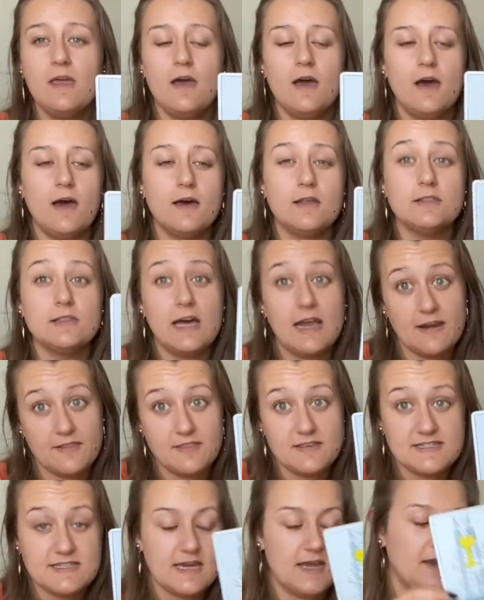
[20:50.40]
a lot of
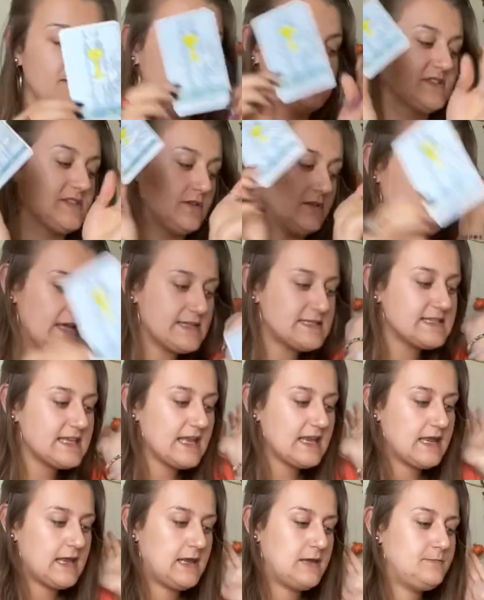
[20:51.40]
the time. So let's
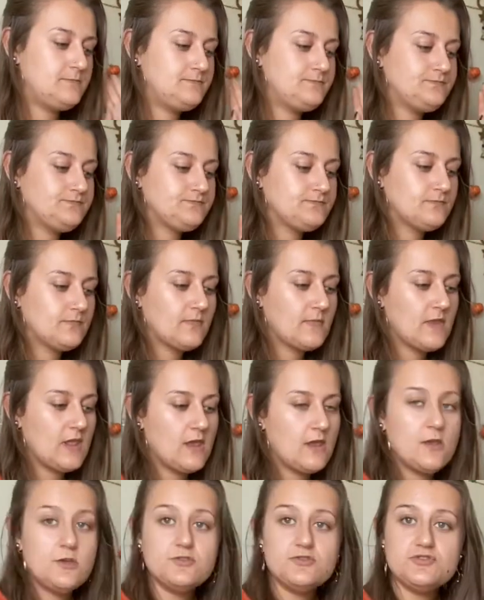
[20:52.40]
get in
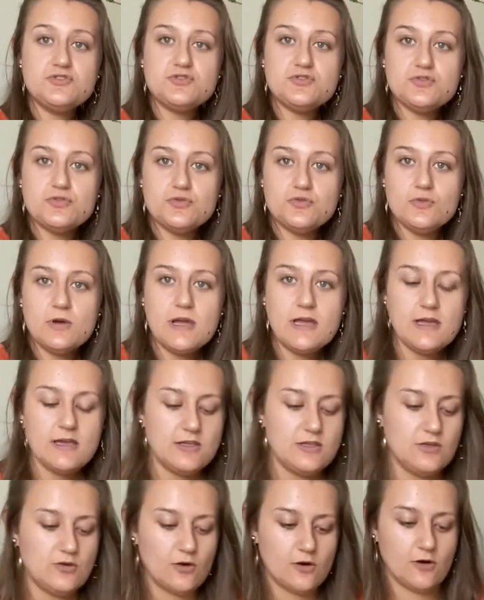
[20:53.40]
to
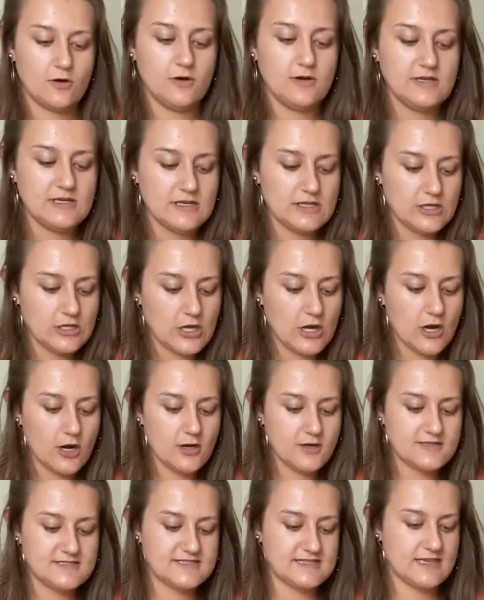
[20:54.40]
your
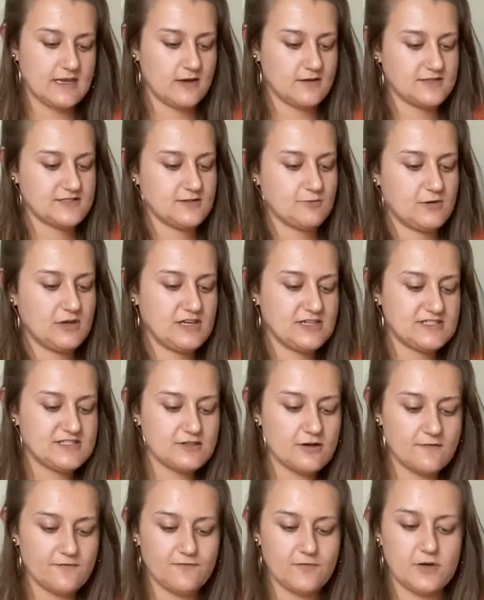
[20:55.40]
cards here. So we're gonna
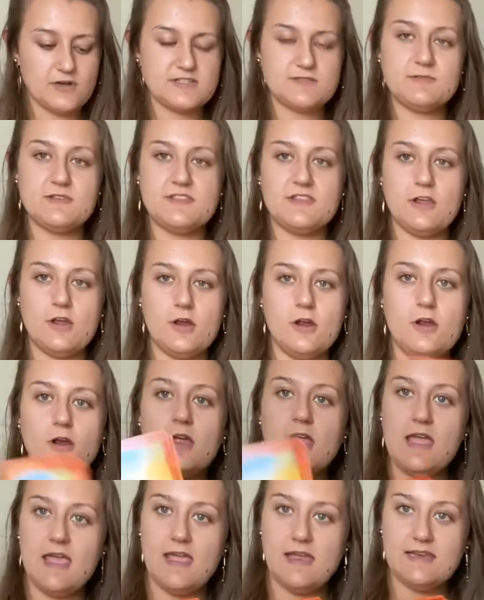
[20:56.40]
start first with your
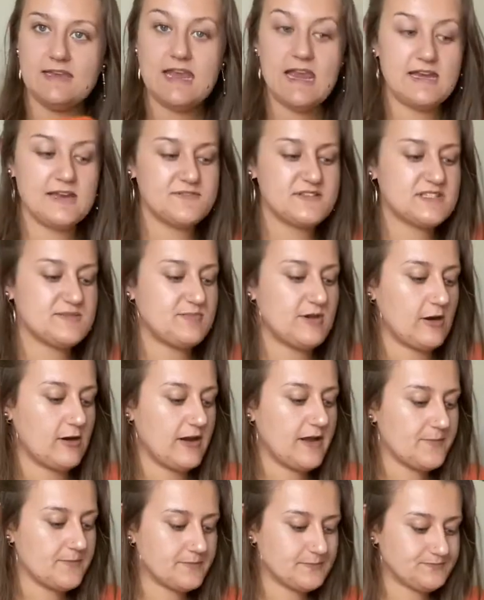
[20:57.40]
native
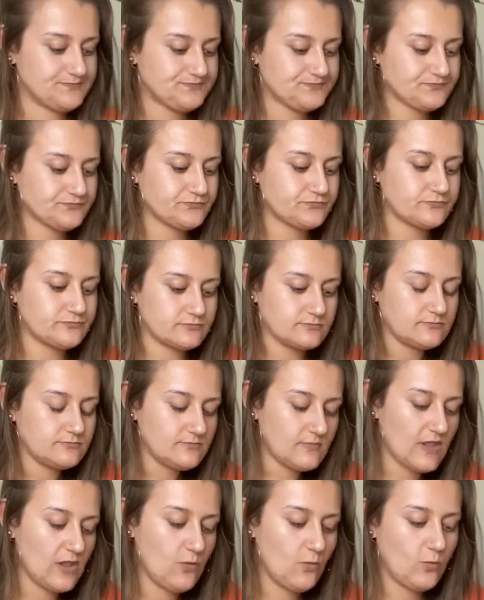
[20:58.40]
spirit.
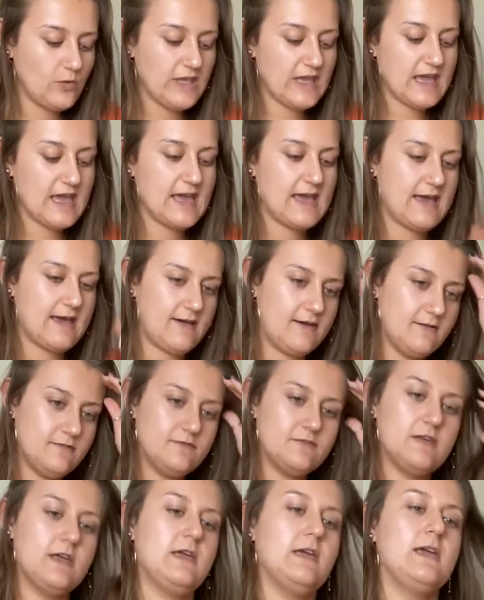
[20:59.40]
We
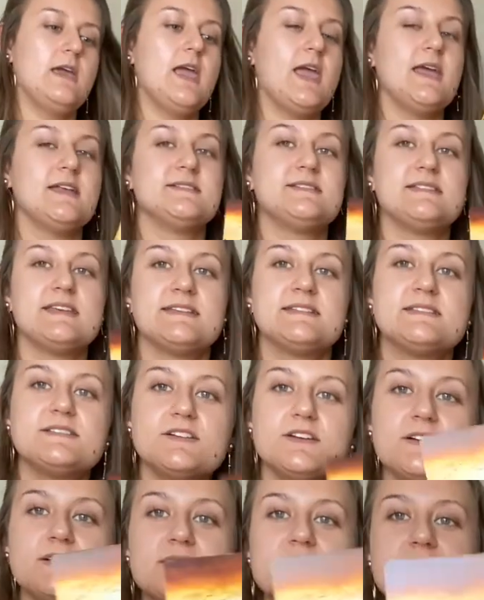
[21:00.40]
have
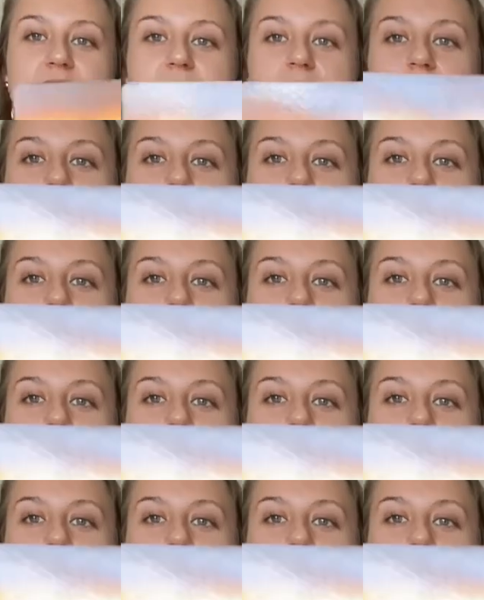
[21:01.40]
Ancestors.